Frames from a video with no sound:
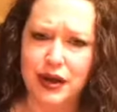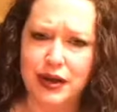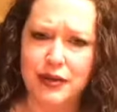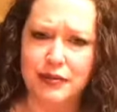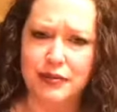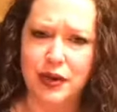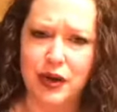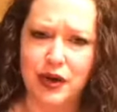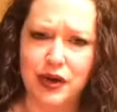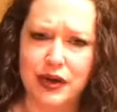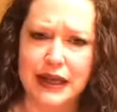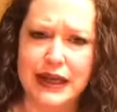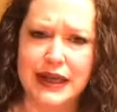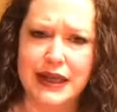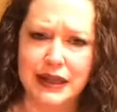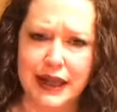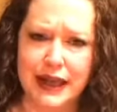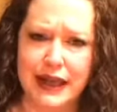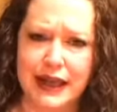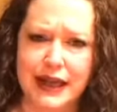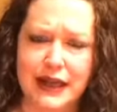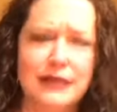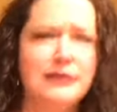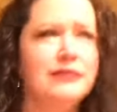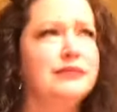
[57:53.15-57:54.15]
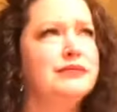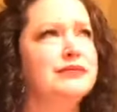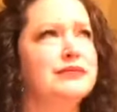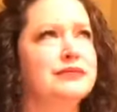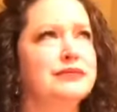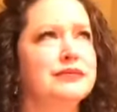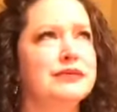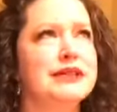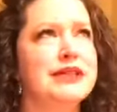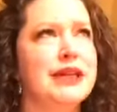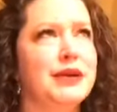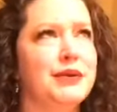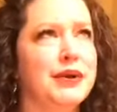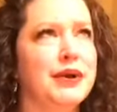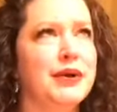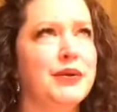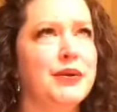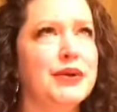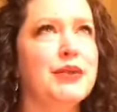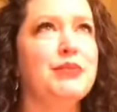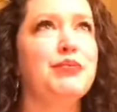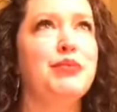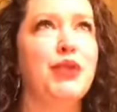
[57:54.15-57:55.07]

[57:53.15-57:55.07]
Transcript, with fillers: a barley clay is that what it was?